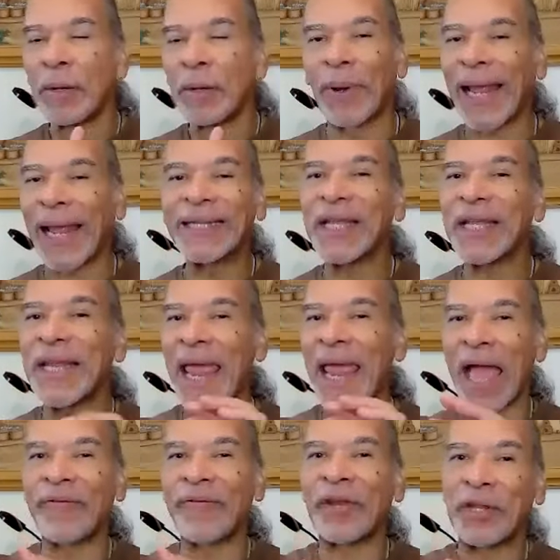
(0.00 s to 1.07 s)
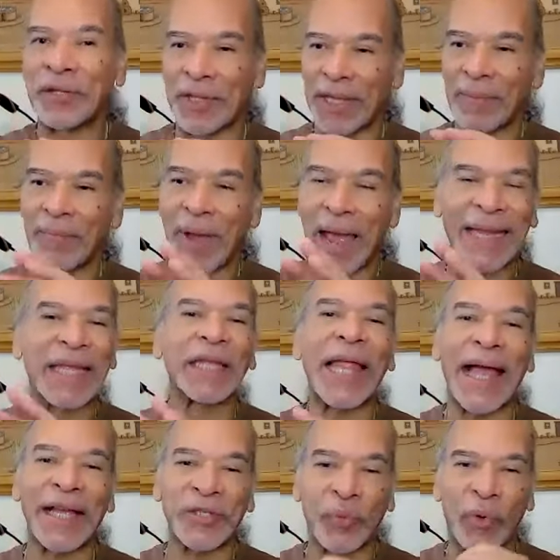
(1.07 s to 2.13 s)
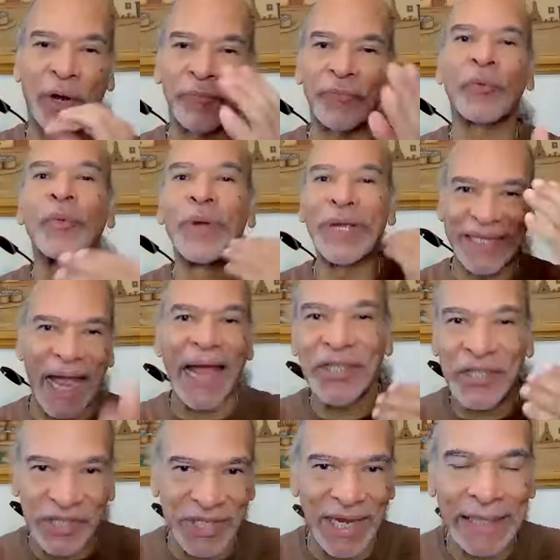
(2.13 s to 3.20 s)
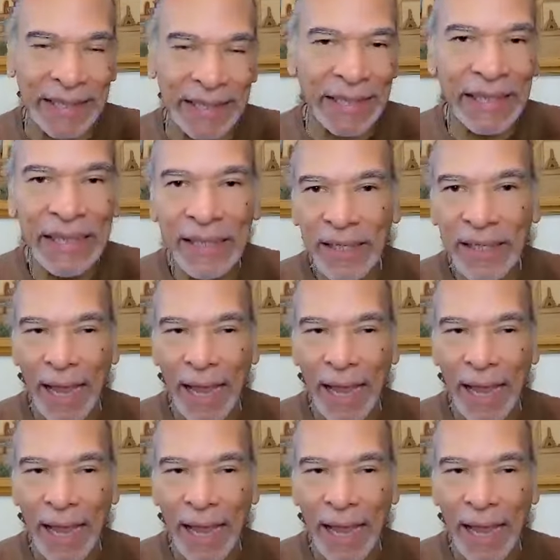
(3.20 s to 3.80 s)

but I didn't have it in my glass where we dissect it.